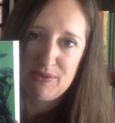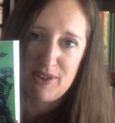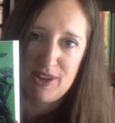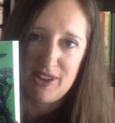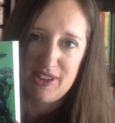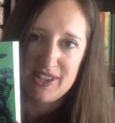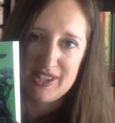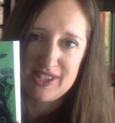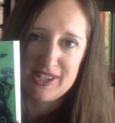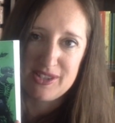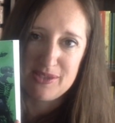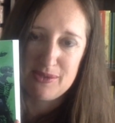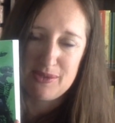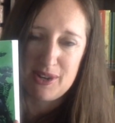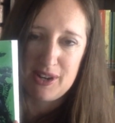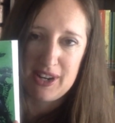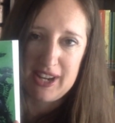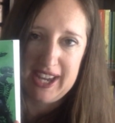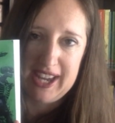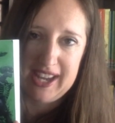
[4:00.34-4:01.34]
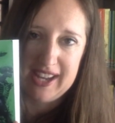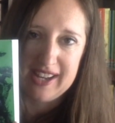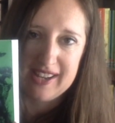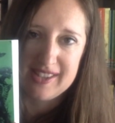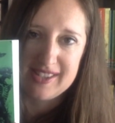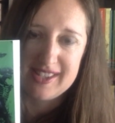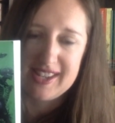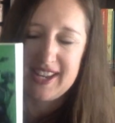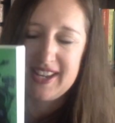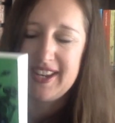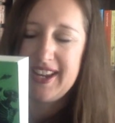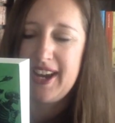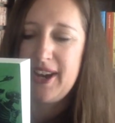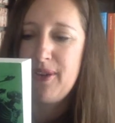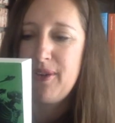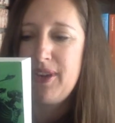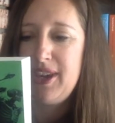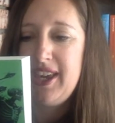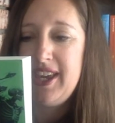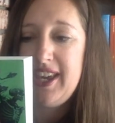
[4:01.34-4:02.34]
fall into the wrong hands. And now
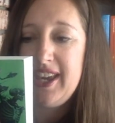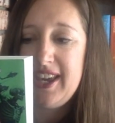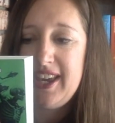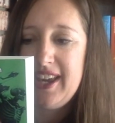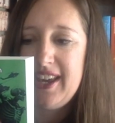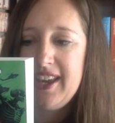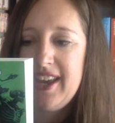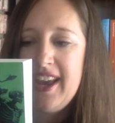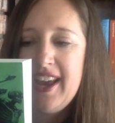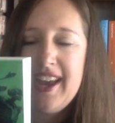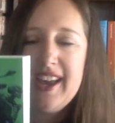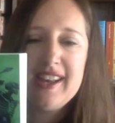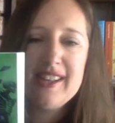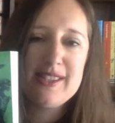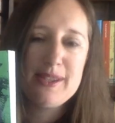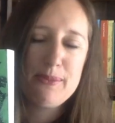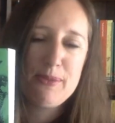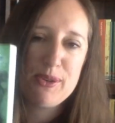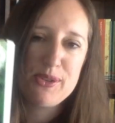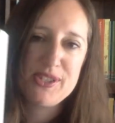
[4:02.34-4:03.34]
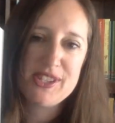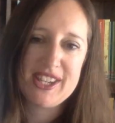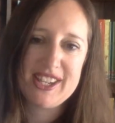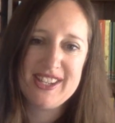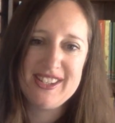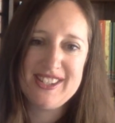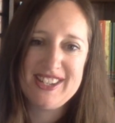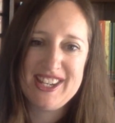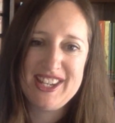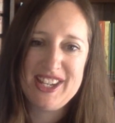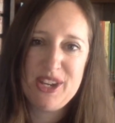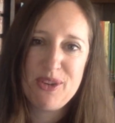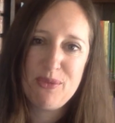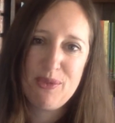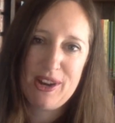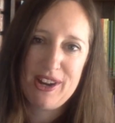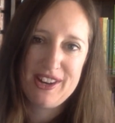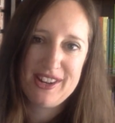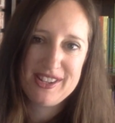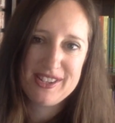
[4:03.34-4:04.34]
he is supposed to continue
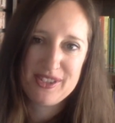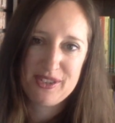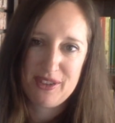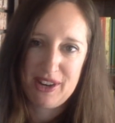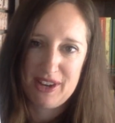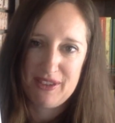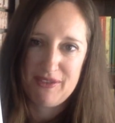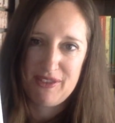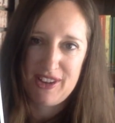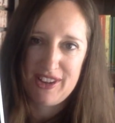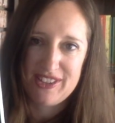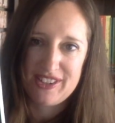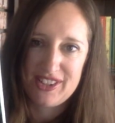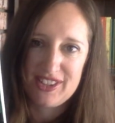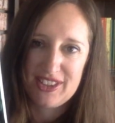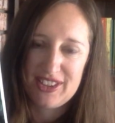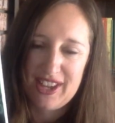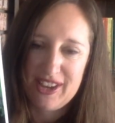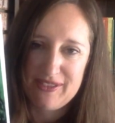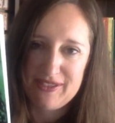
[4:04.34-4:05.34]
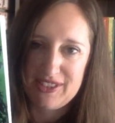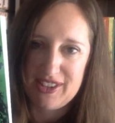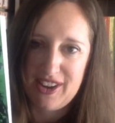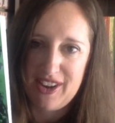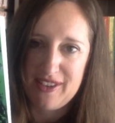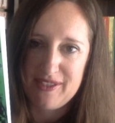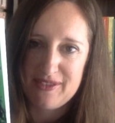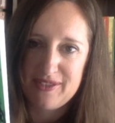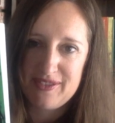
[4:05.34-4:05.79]
where his grandfather left off.